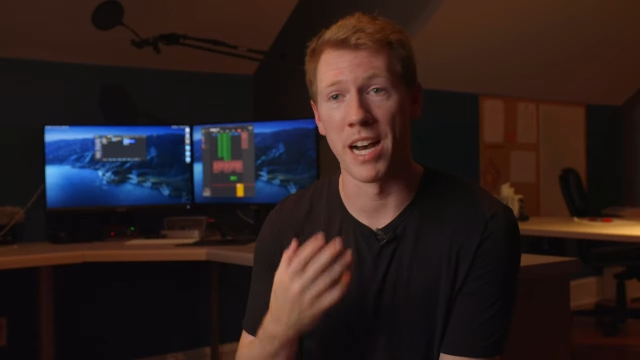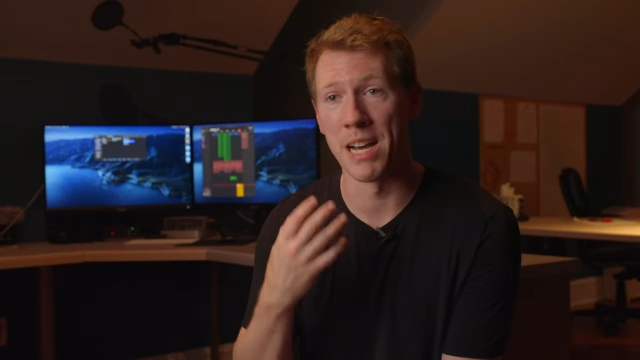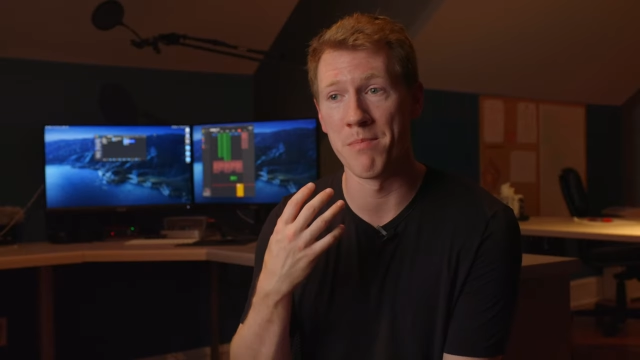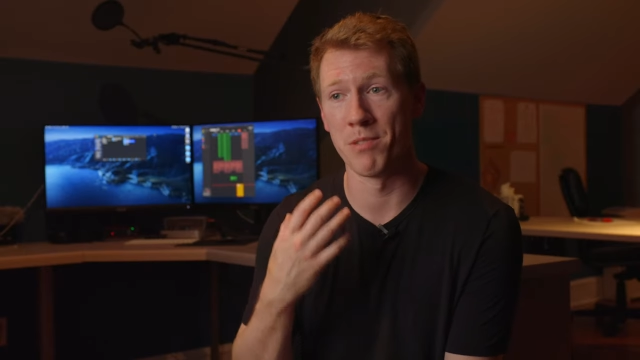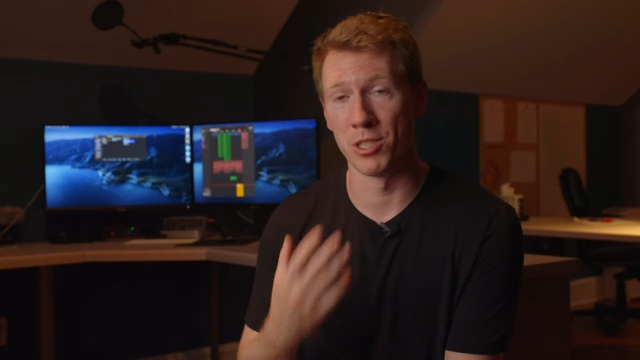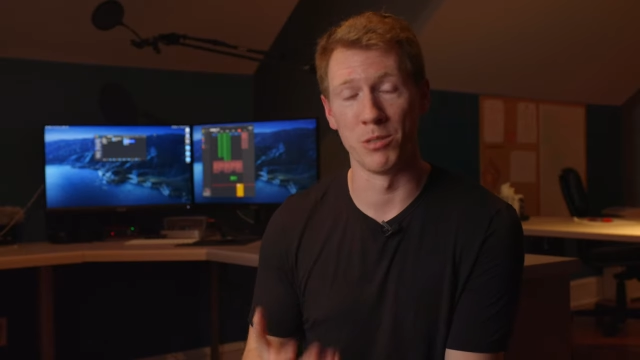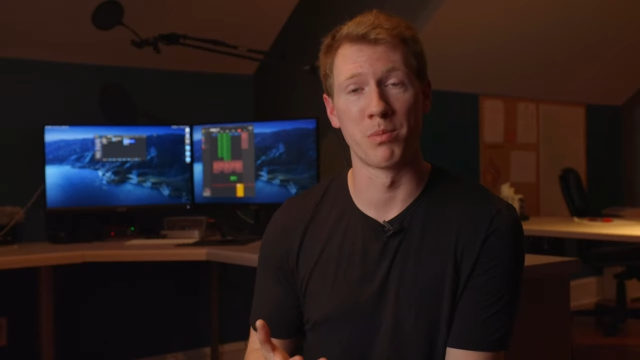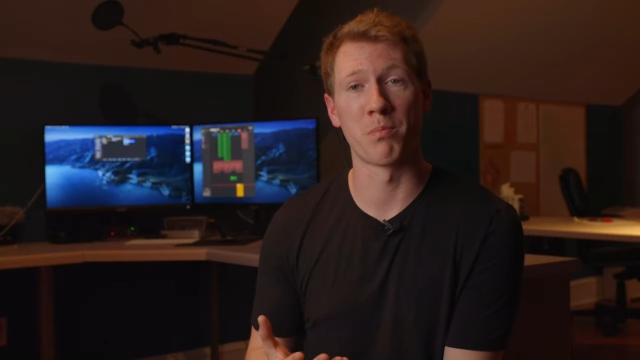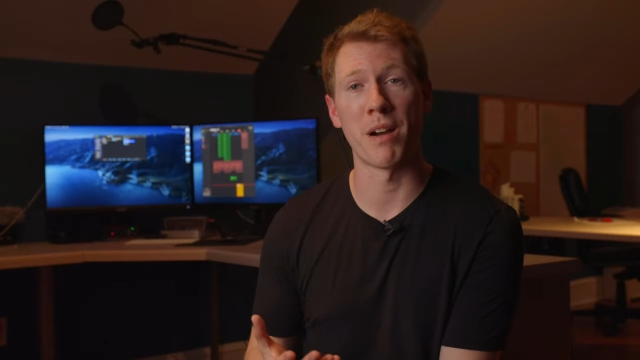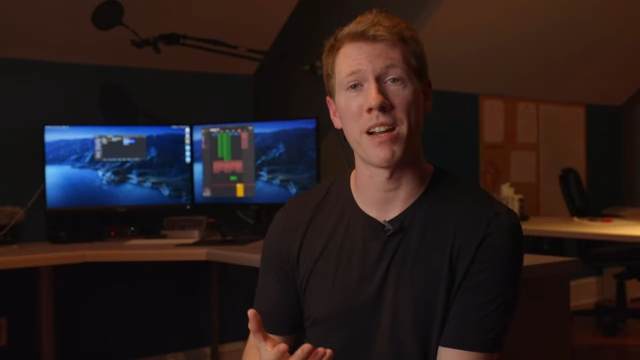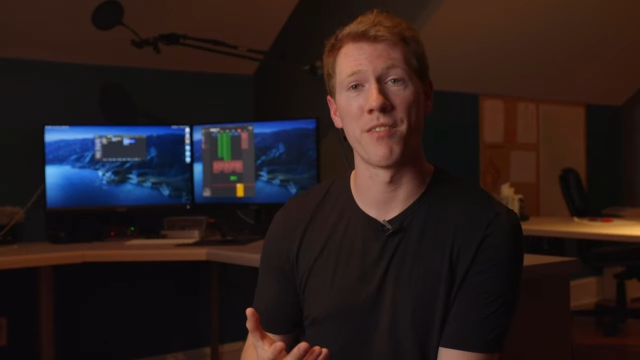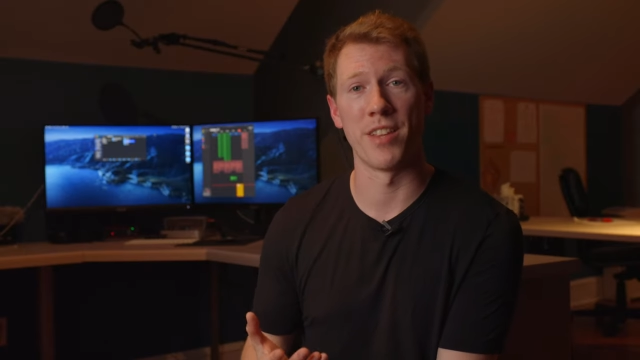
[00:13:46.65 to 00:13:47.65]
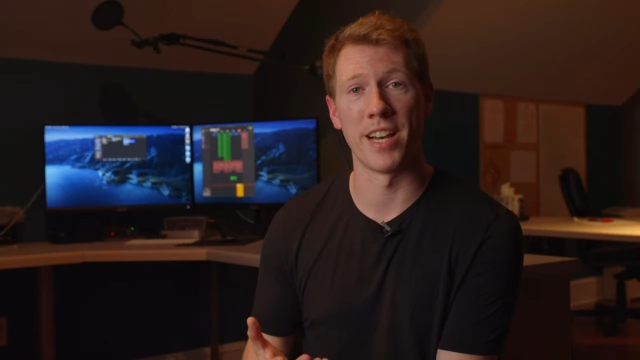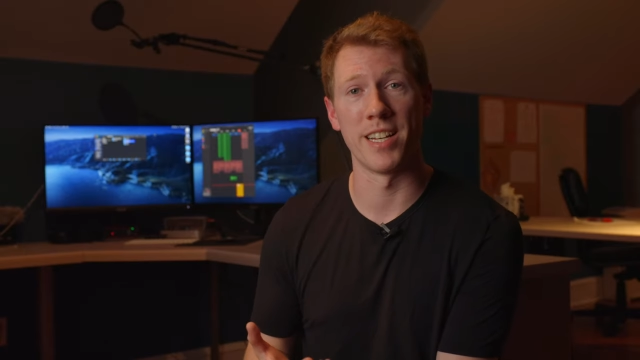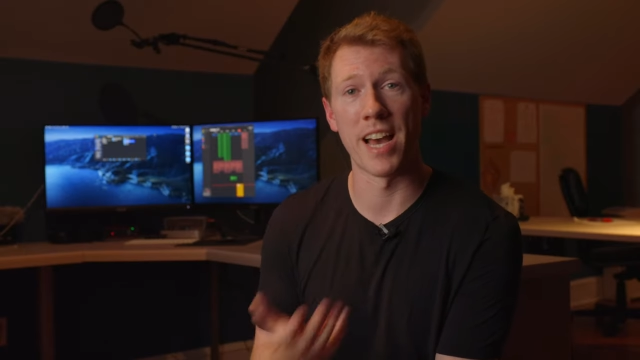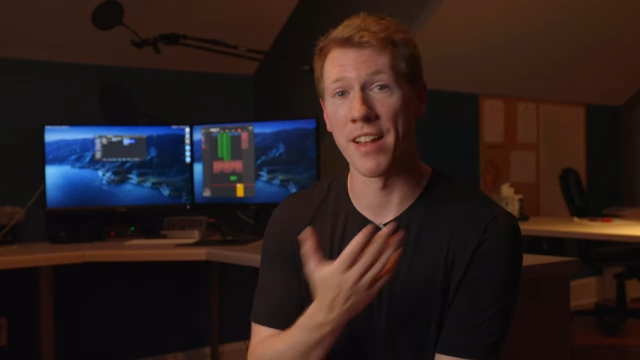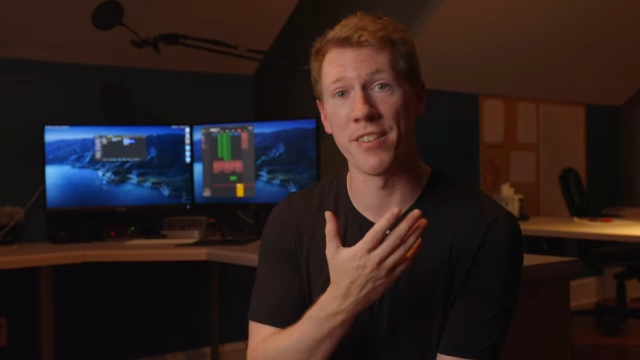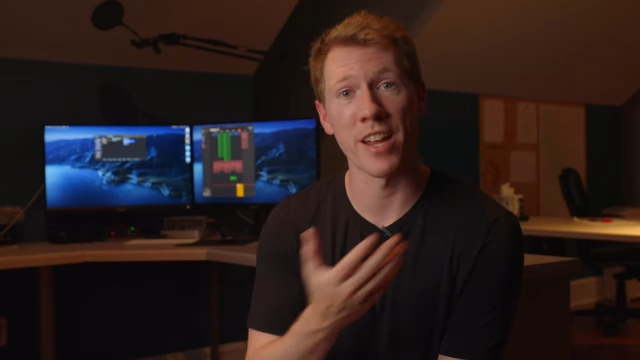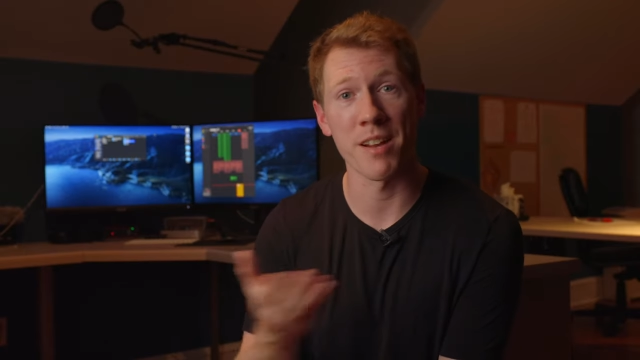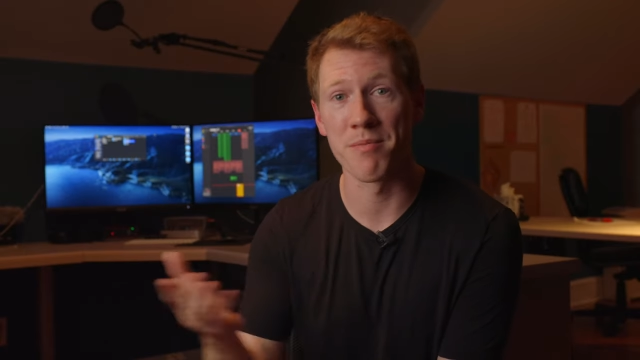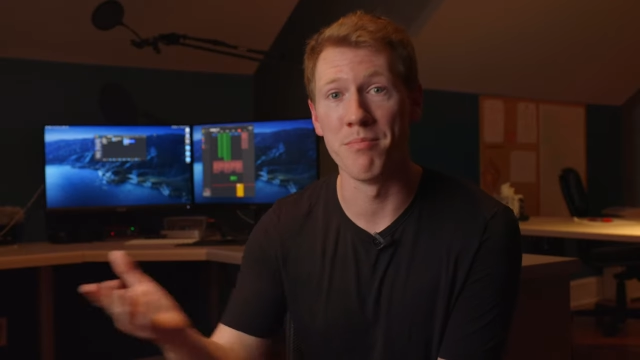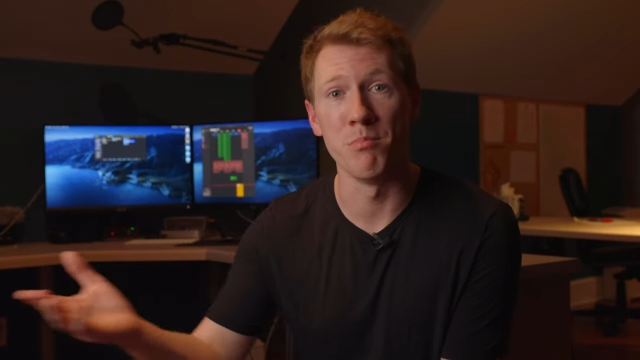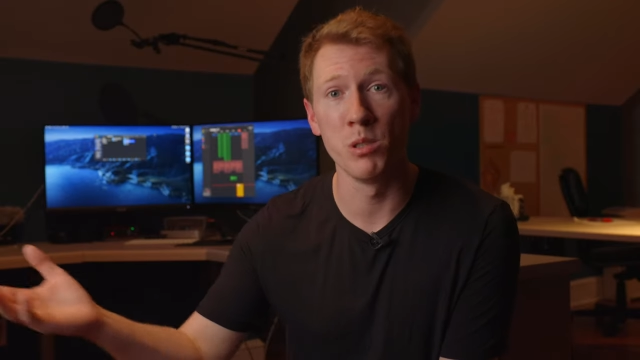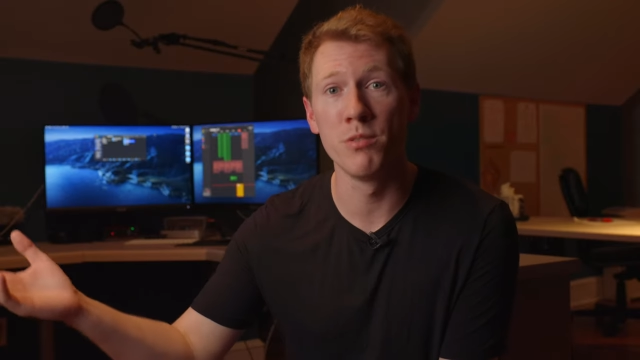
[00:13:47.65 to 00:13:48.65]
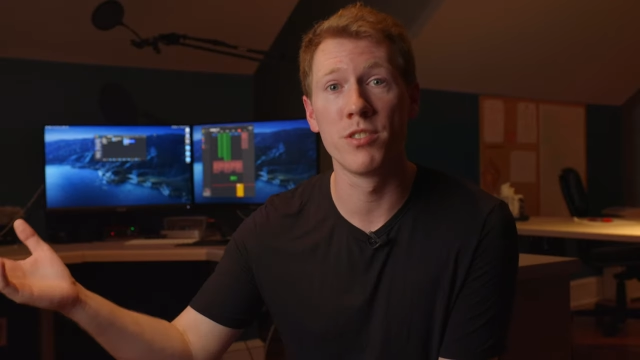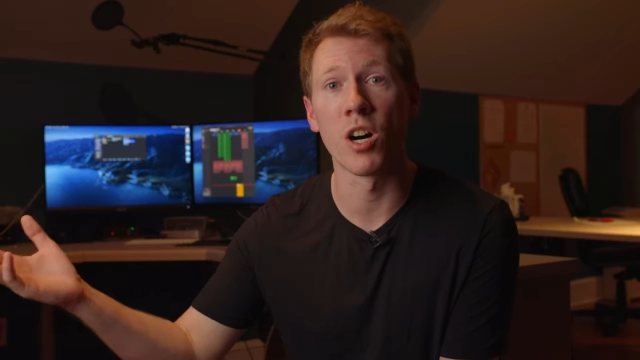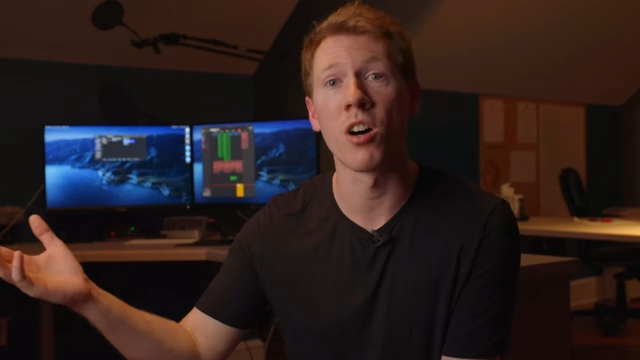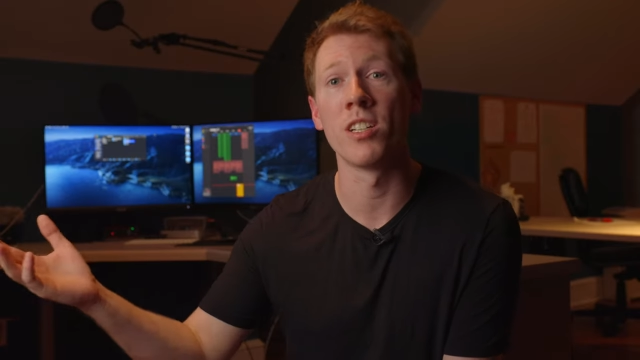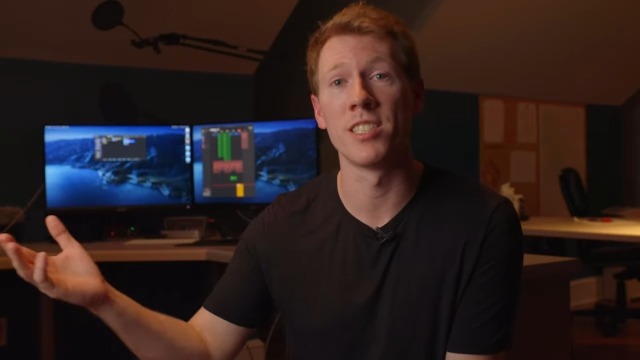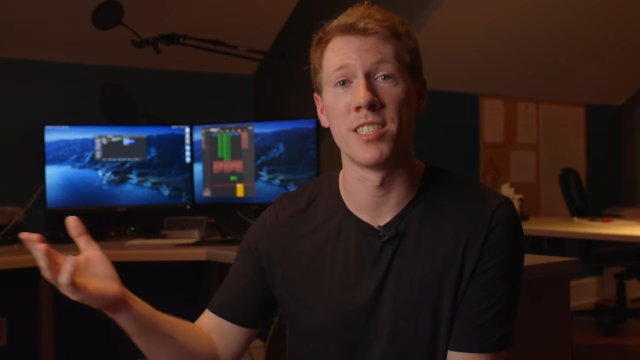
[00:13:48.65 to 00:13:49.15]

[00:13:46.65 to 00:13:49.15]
I'm super proud of that. And I've moved on